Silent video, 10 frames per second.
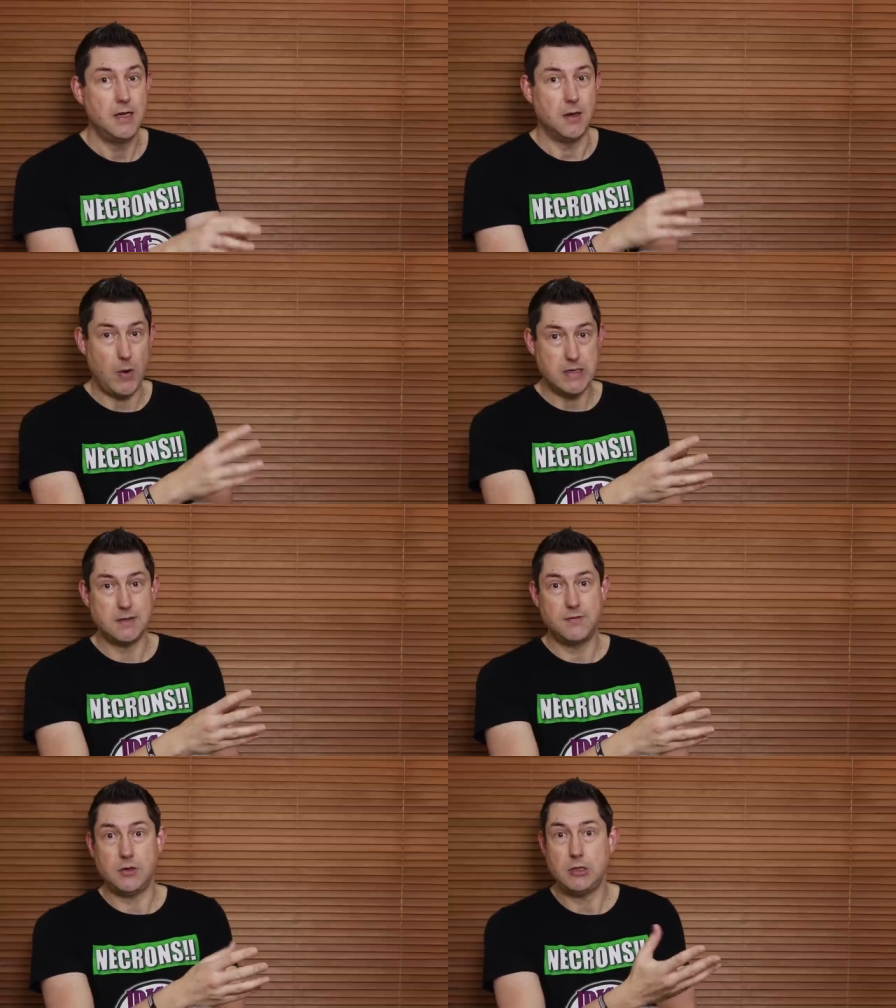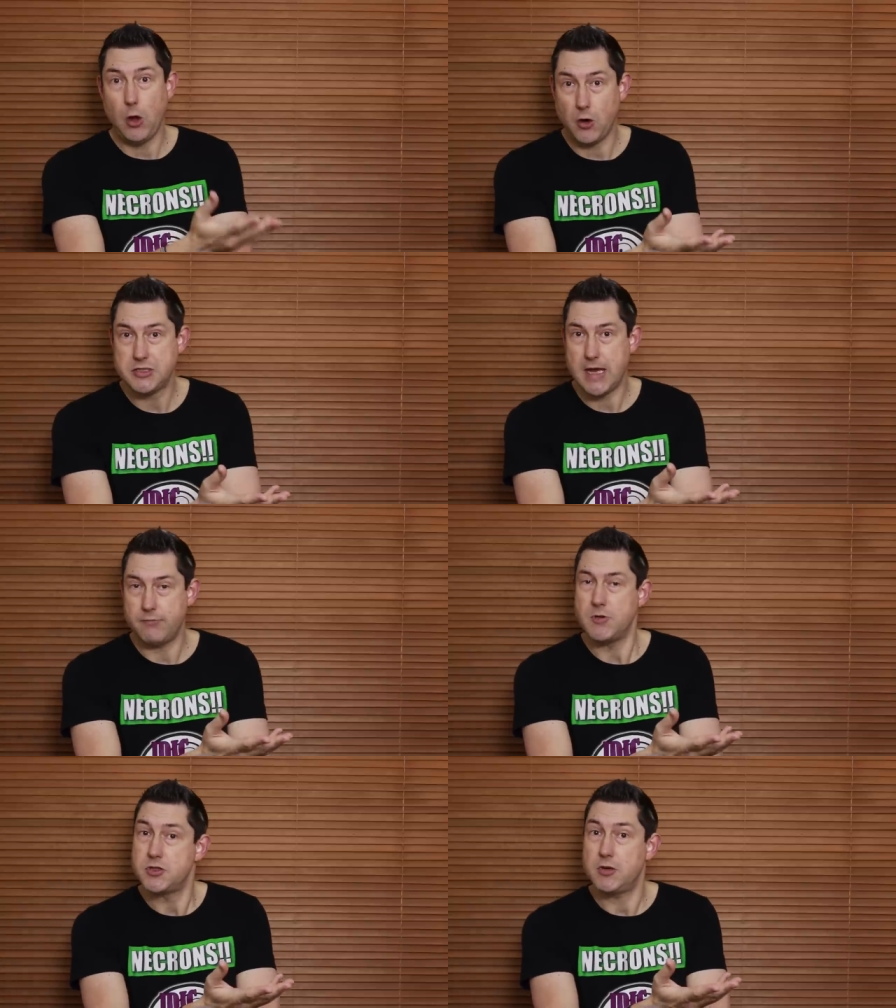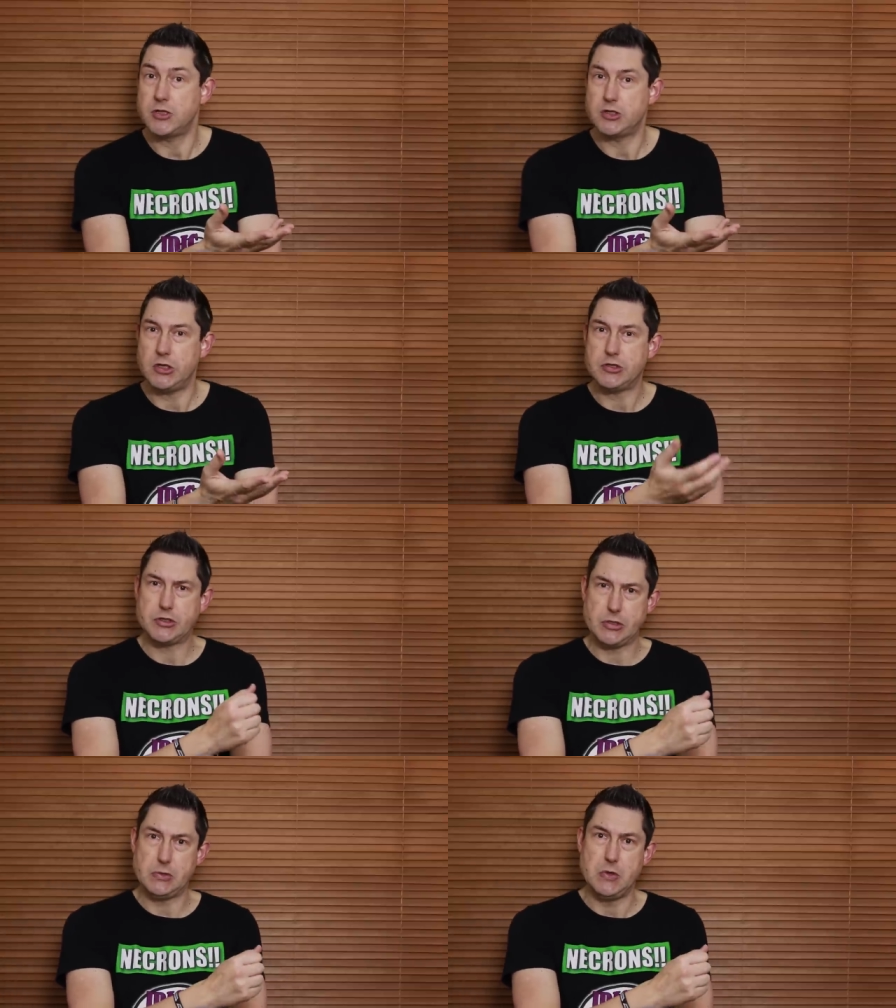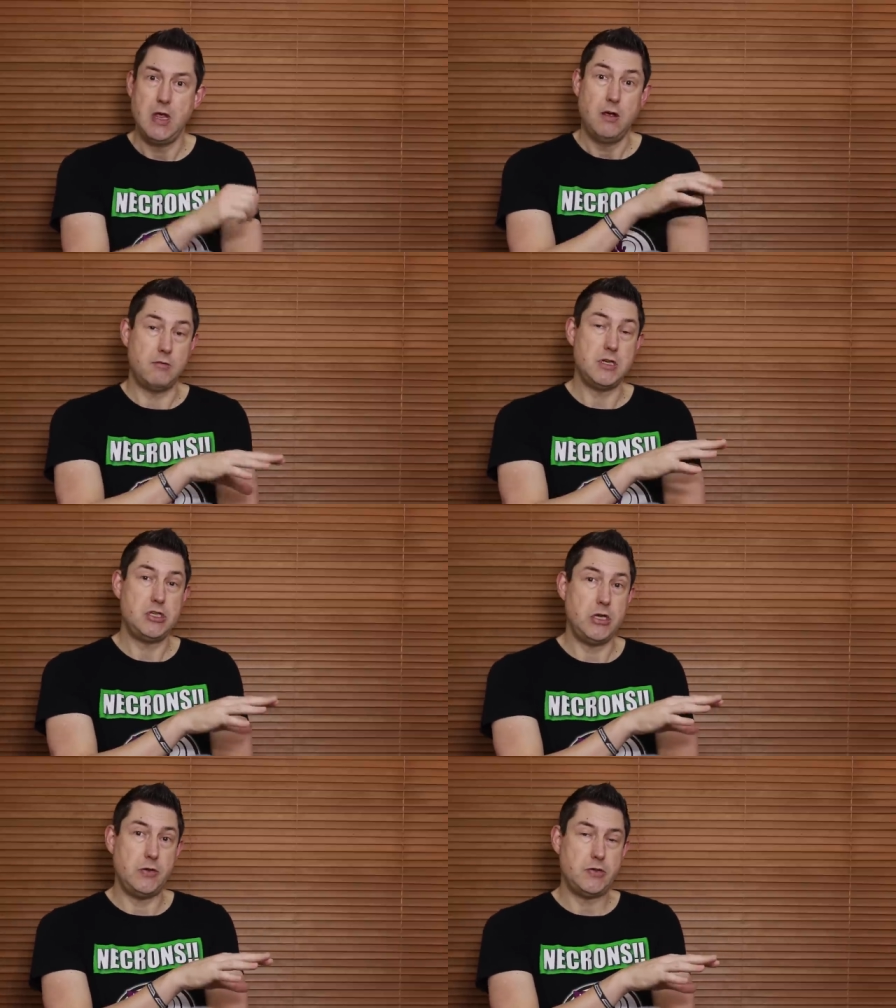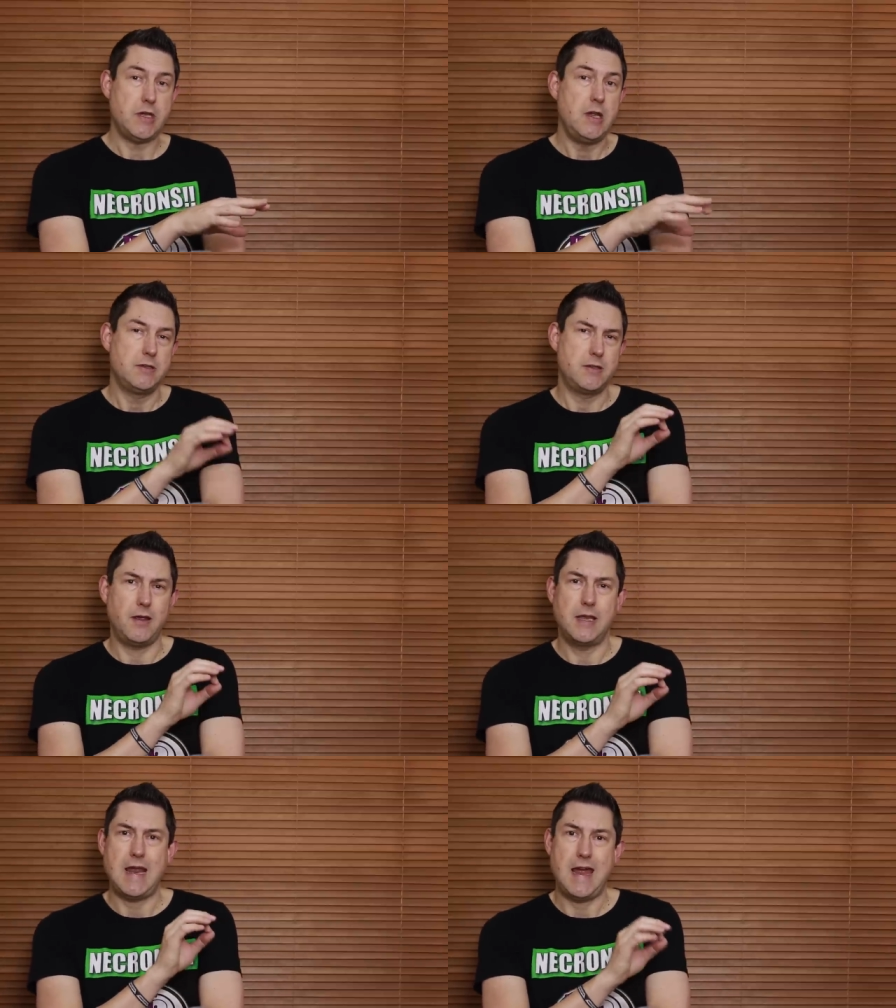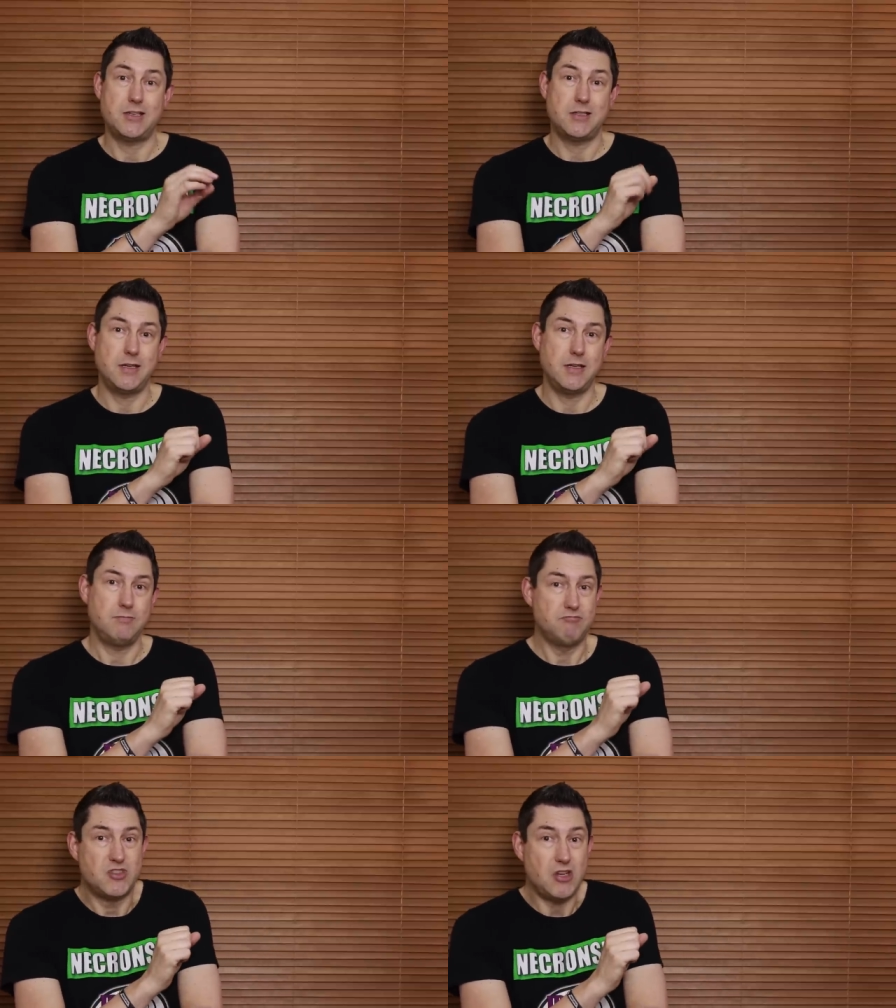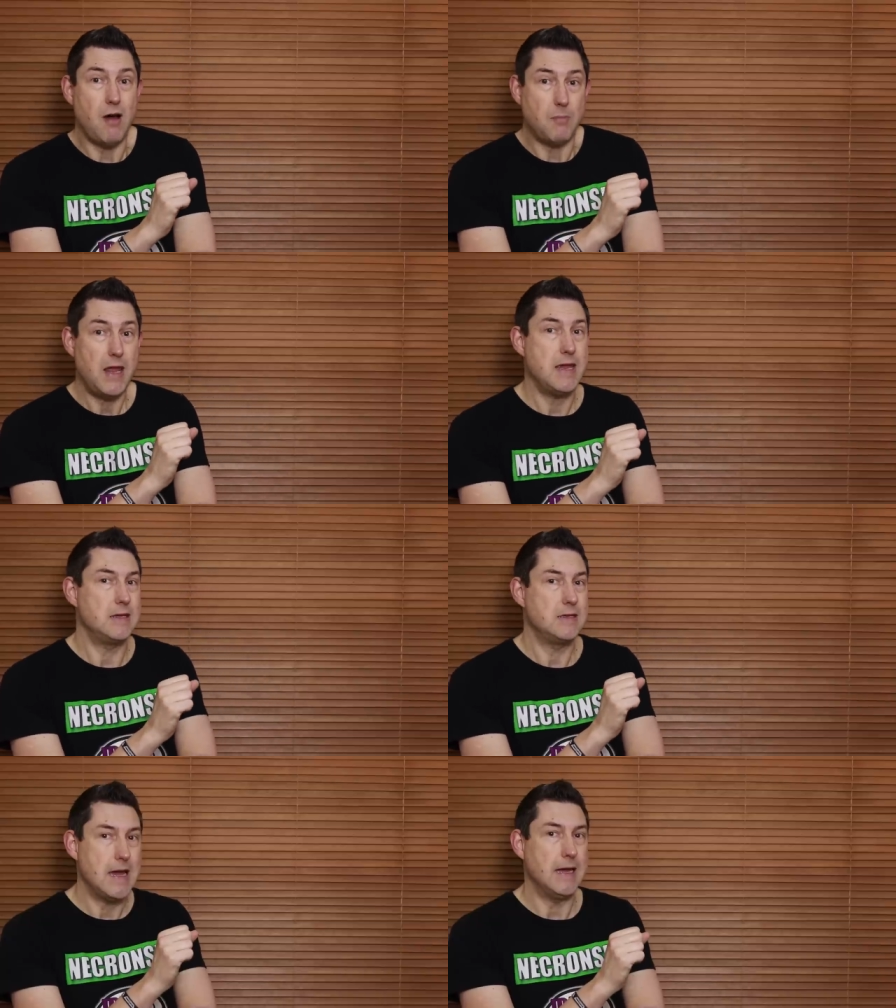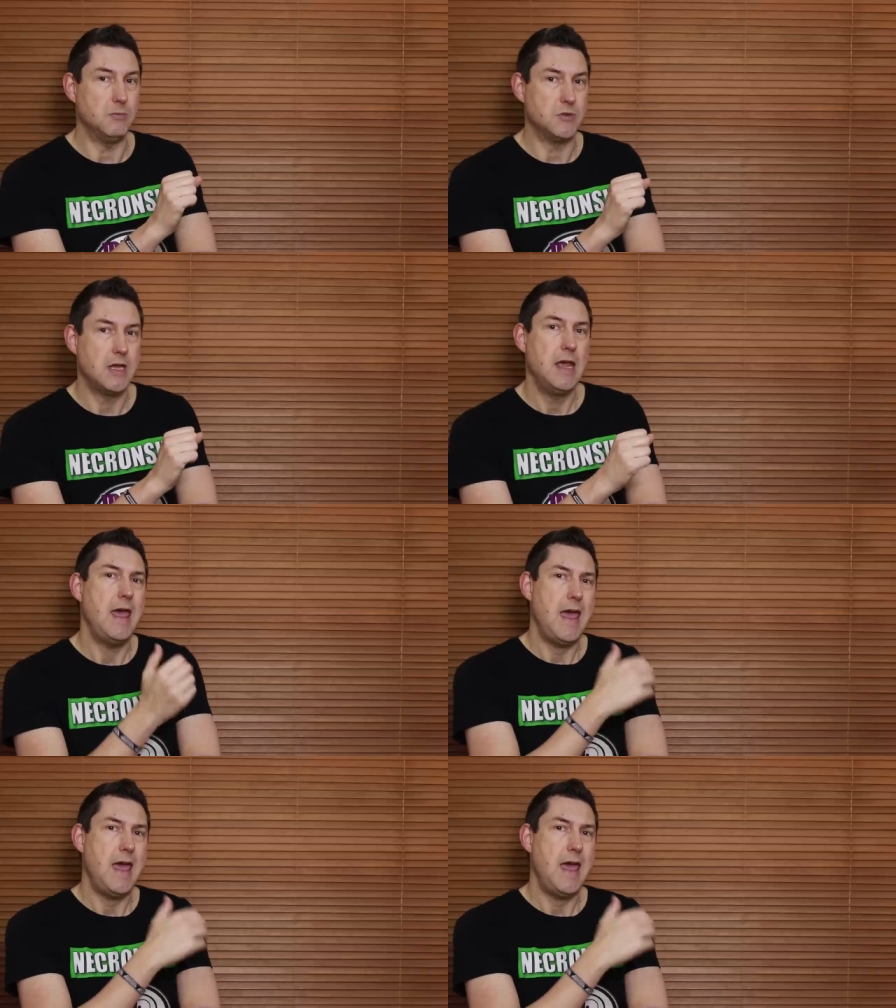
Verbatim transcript: I'm waiting for lockdown restrictions to reduce so that I can actually start playing games.